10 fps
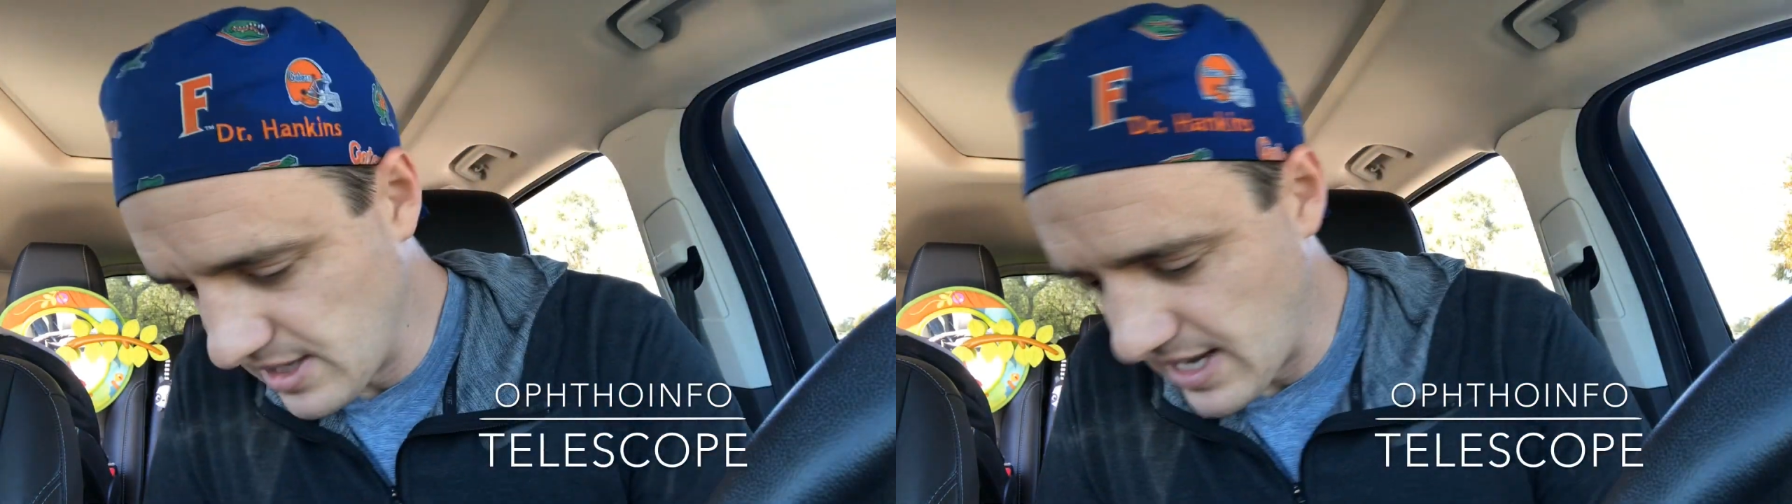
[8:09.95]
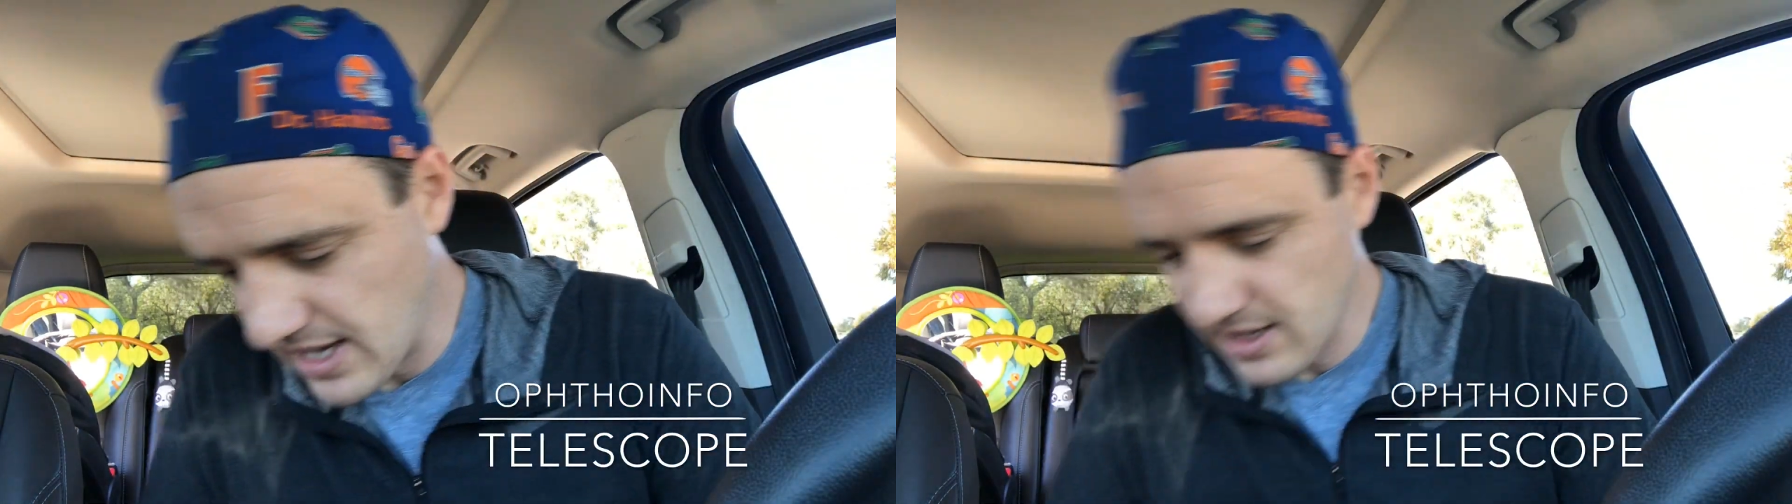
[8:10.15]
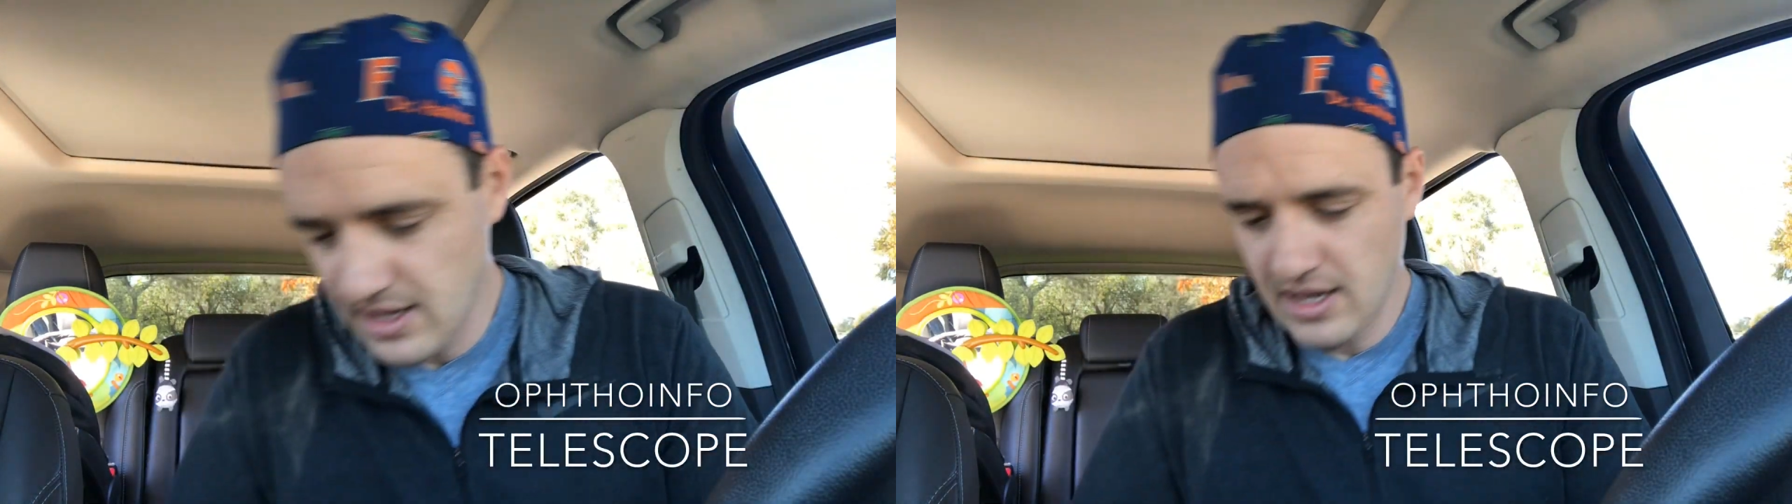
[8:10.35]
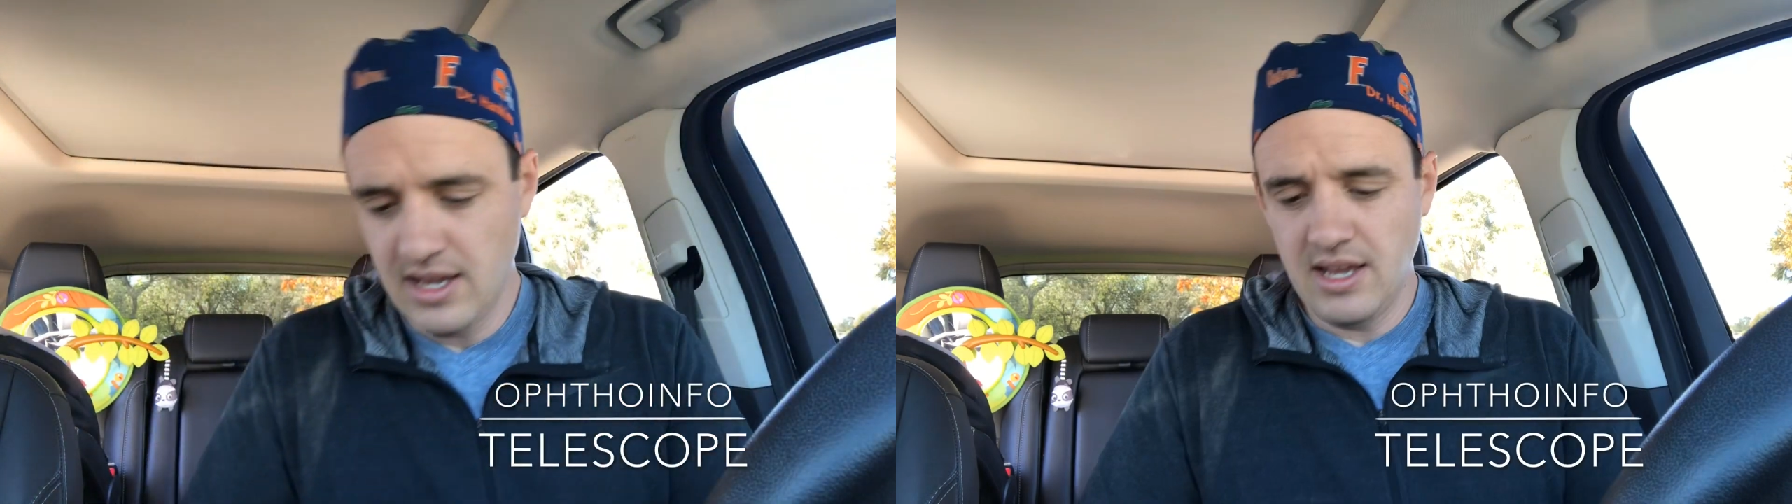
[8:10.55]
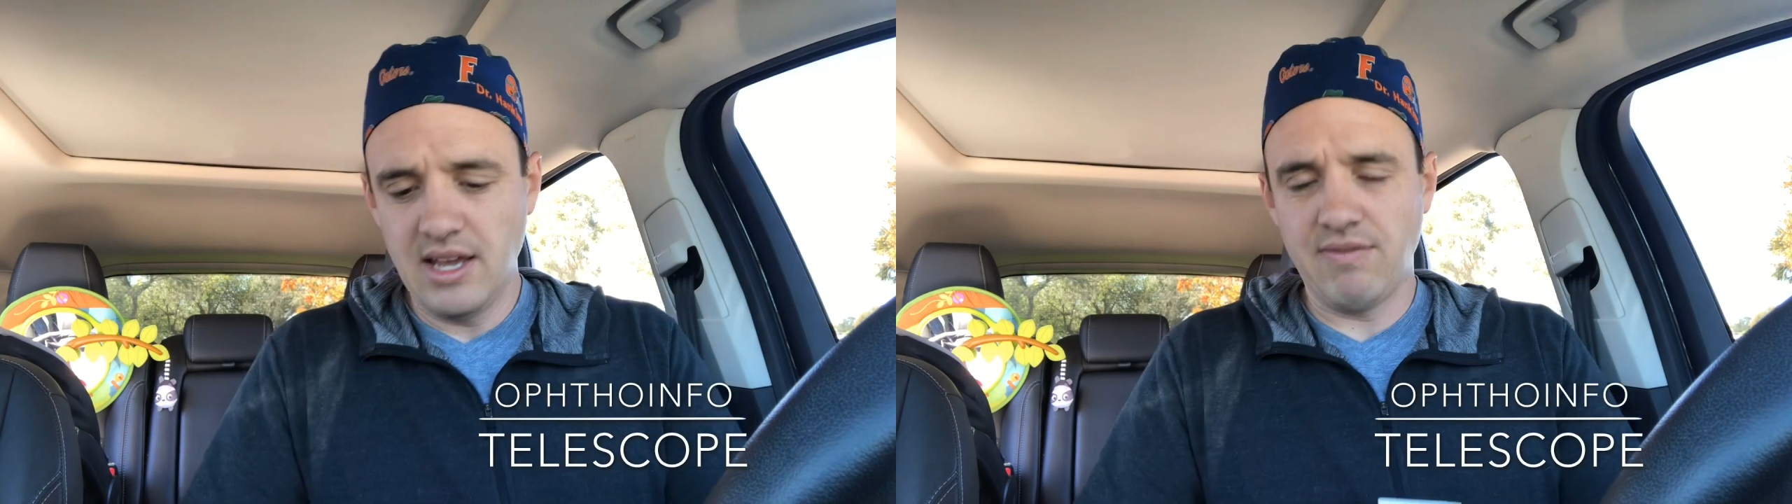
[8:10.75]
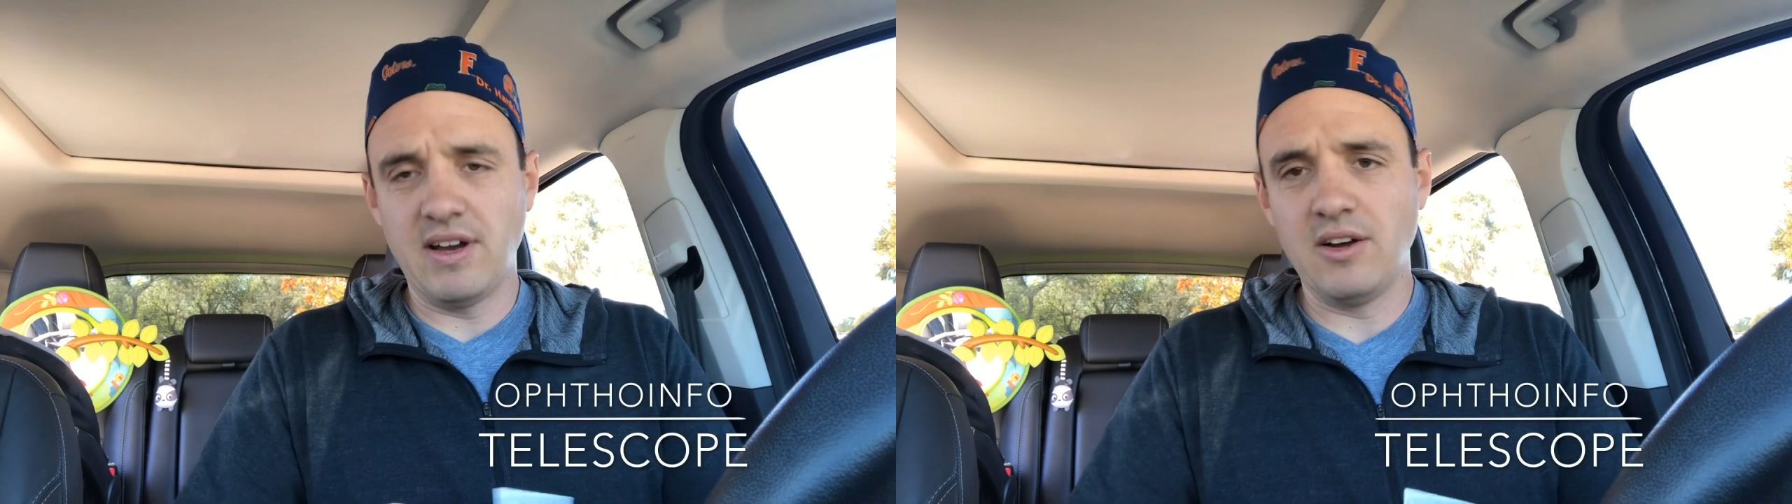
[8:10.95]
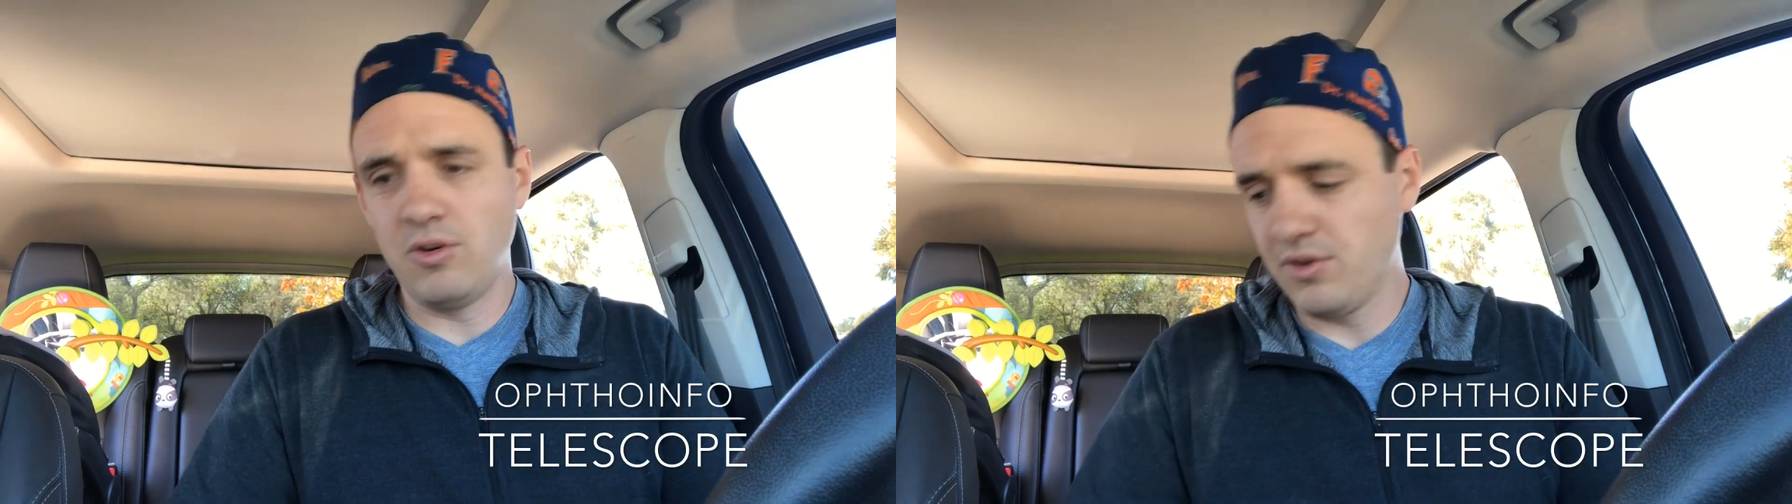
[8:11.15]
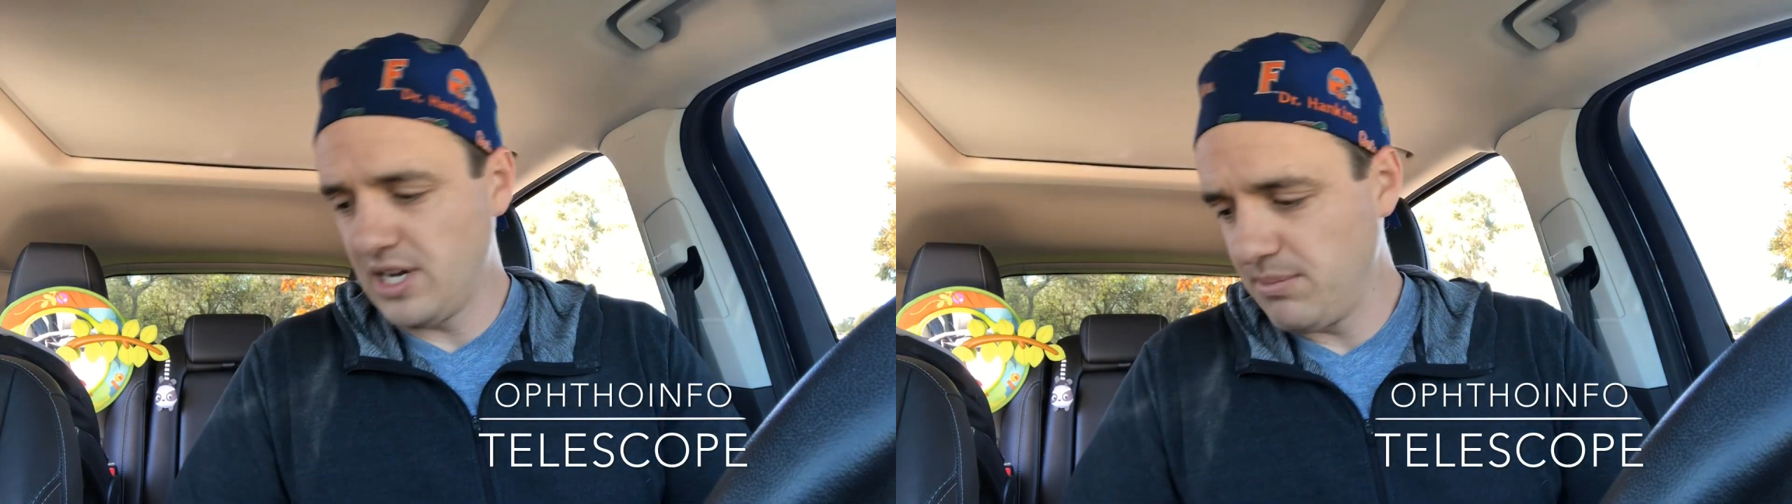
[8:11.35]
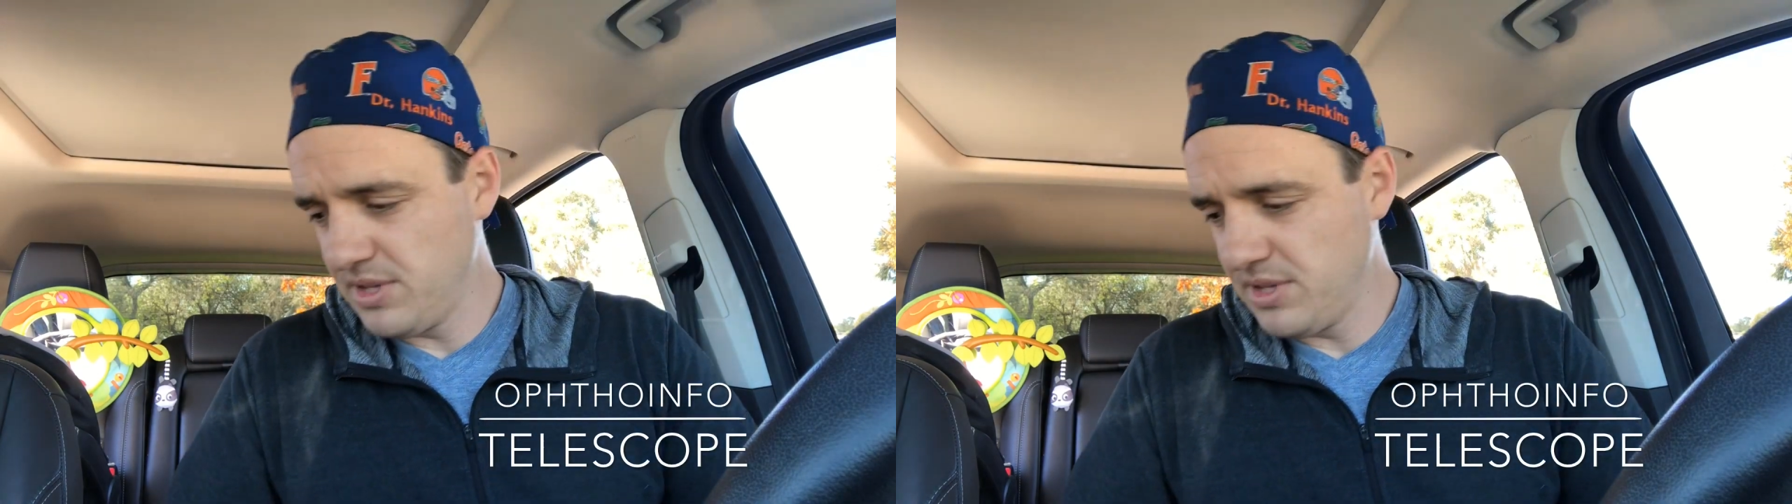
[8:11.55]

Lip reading: that if I hold up.